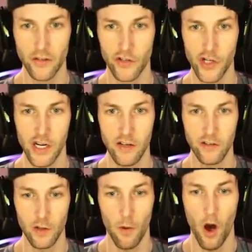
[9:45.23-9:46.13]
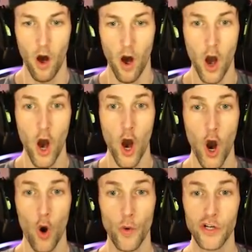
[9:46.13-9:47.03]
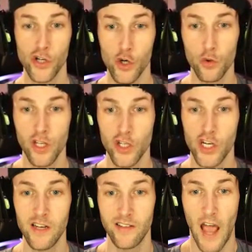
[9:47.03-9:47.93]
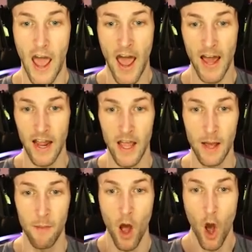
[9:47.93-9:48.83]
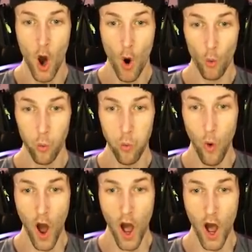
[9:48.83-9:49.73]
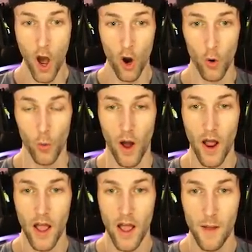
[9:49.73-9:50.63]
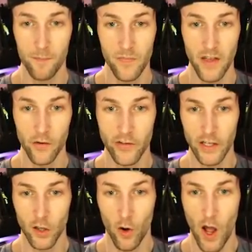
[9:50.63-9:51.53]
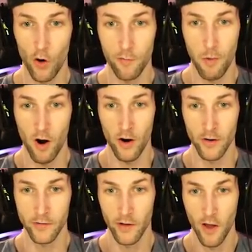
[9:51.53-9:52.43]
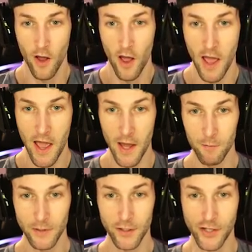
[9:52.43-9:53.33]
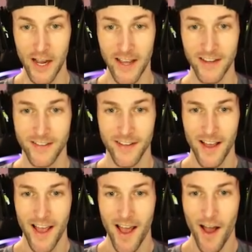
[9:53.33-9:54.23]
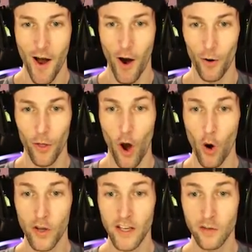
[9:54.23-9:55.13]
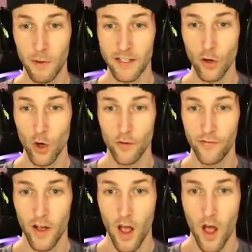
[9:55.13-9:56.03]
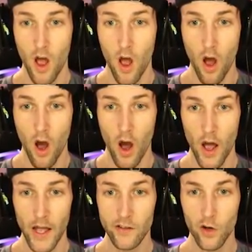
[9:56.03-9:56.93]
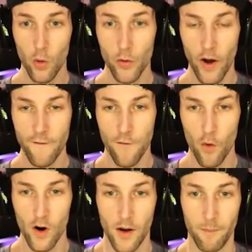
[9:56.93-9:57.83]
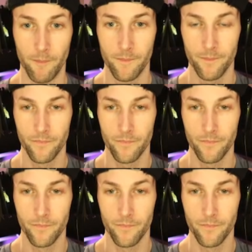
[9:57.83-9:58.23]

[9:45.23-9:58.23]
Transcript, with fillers: Is cheese oh, we shoot the cheese at him. Whoa! And there's like little health bars. Hit him with the cheese. Oh, he's about to oof. It's going right for him.